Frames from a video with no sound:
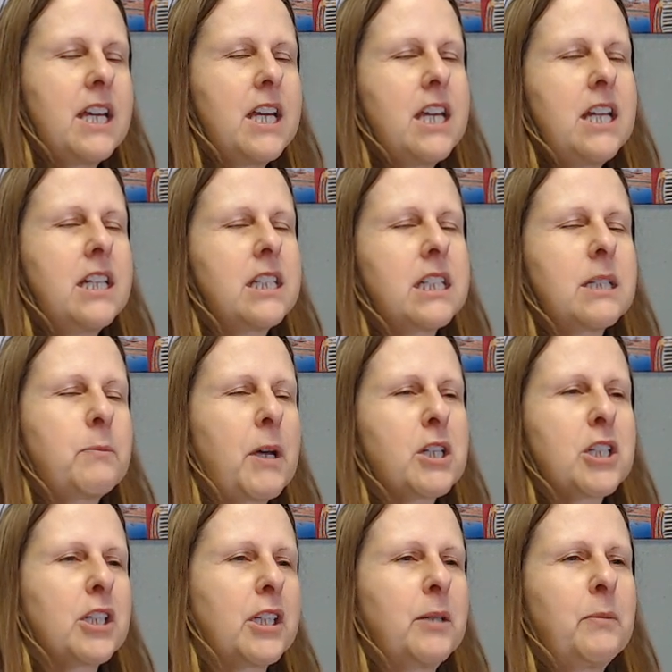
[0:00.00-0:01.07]
it has
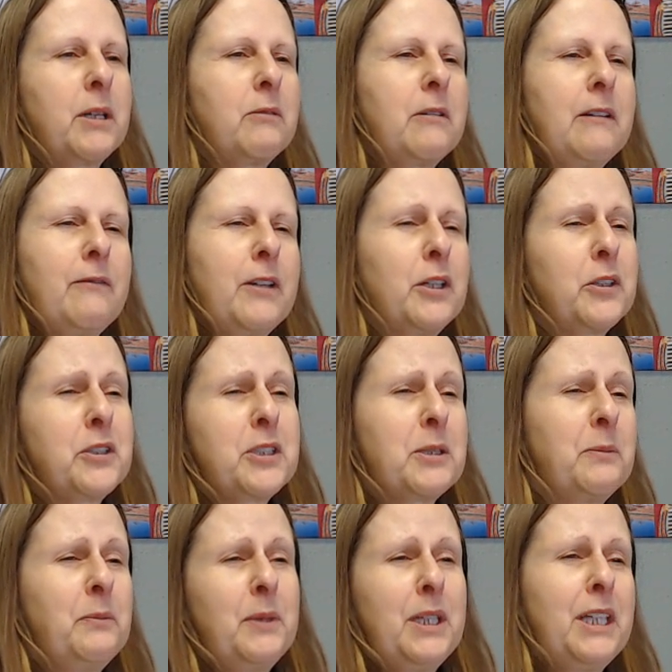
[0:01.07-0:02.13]
specially been revealed to
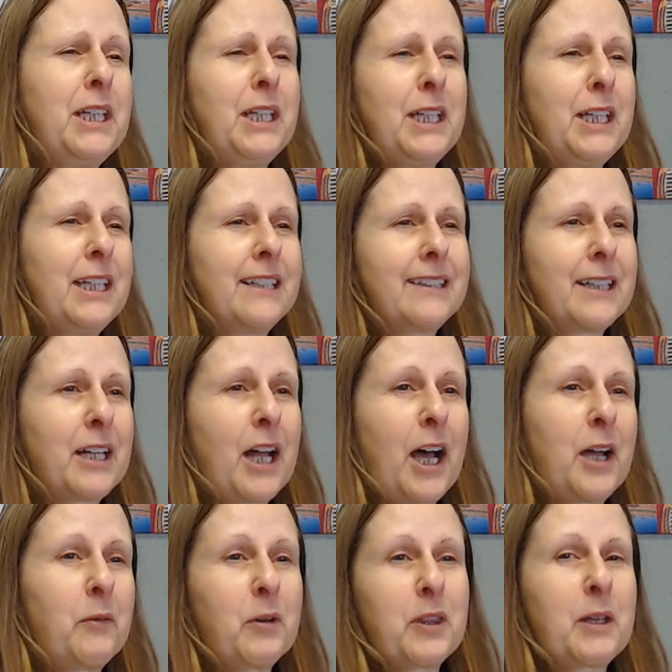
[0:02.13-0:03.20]
me that I
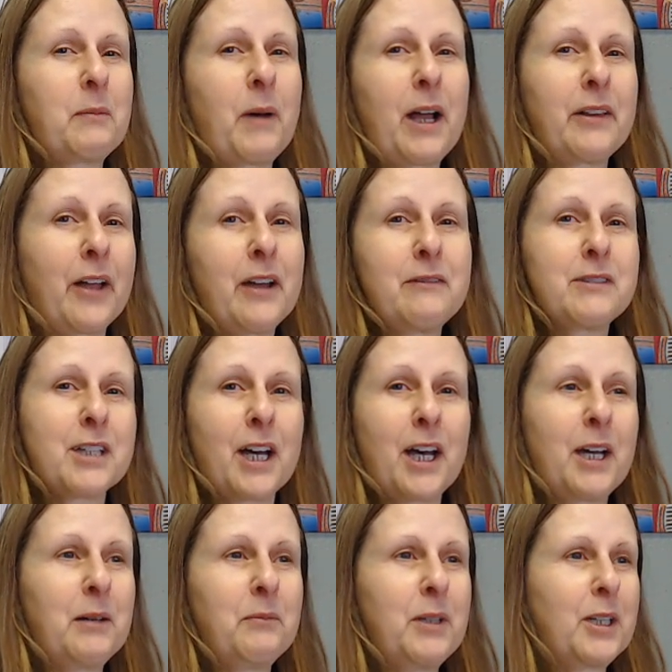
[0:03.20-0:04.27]
within my
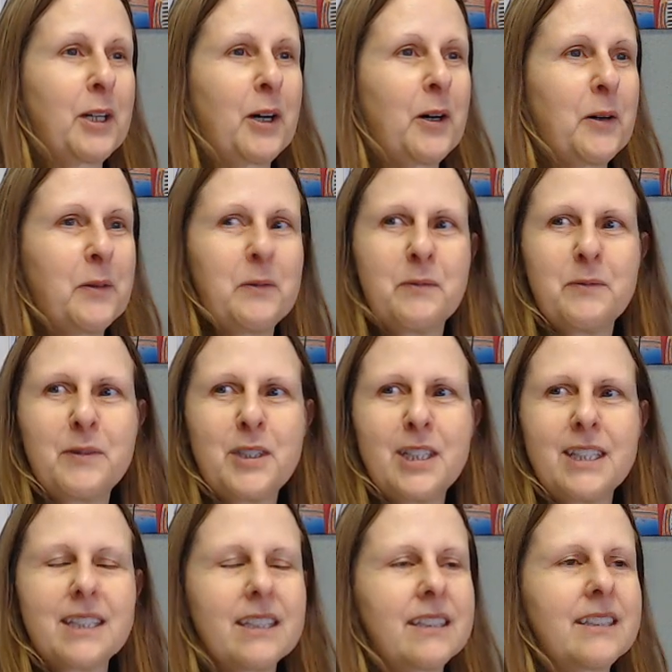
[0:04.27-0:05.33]
lifetime, you know,
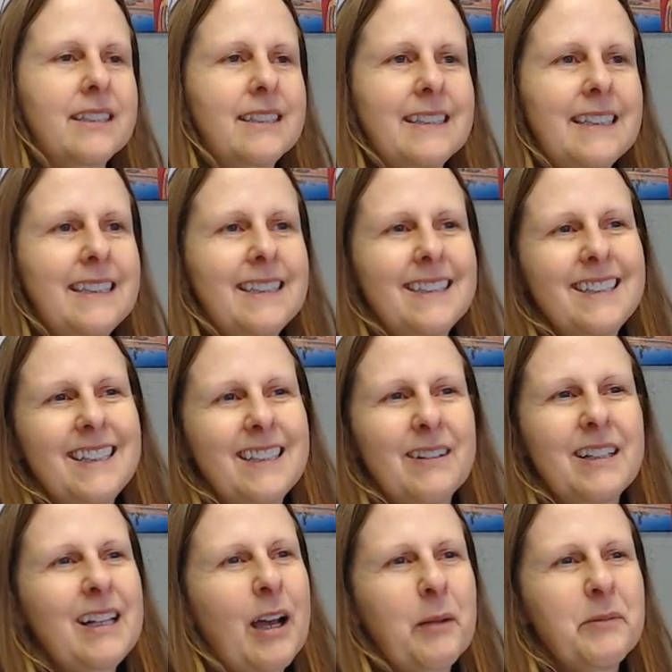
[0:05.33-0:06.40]
Jesus you know,
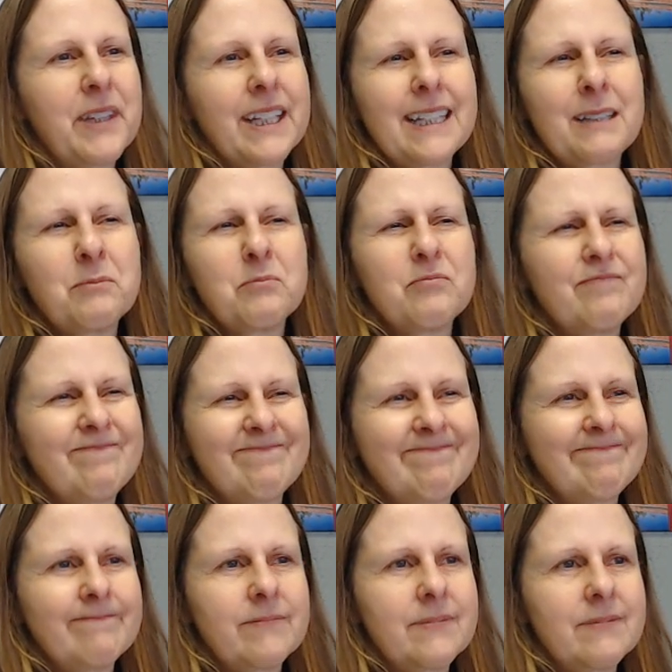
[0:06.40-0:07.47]
and now I'm thinking,
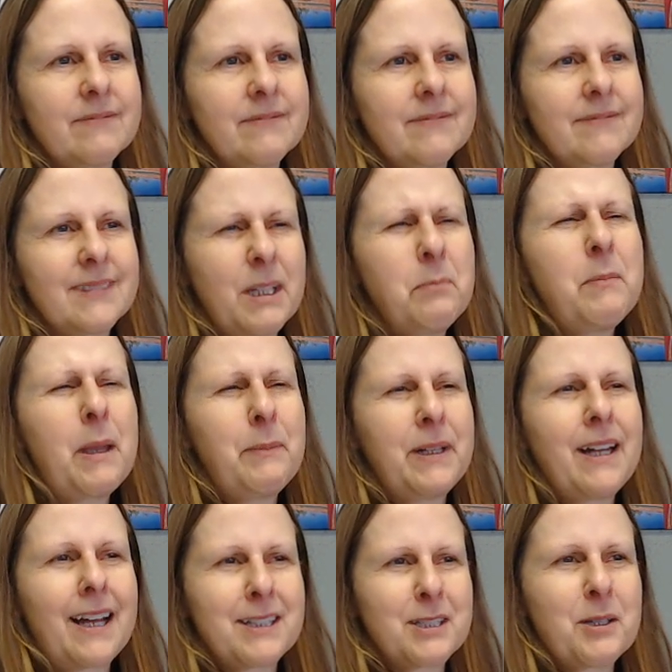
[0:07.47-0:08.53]
maybe
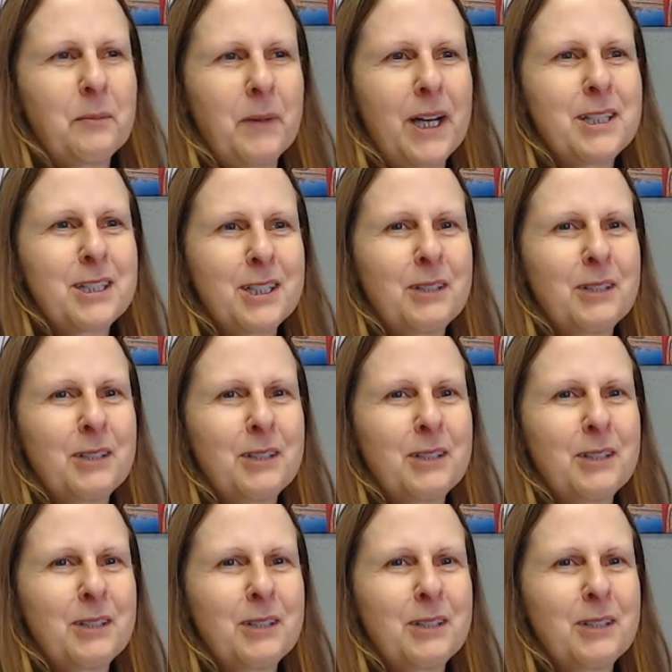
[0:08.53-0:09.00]
not so much.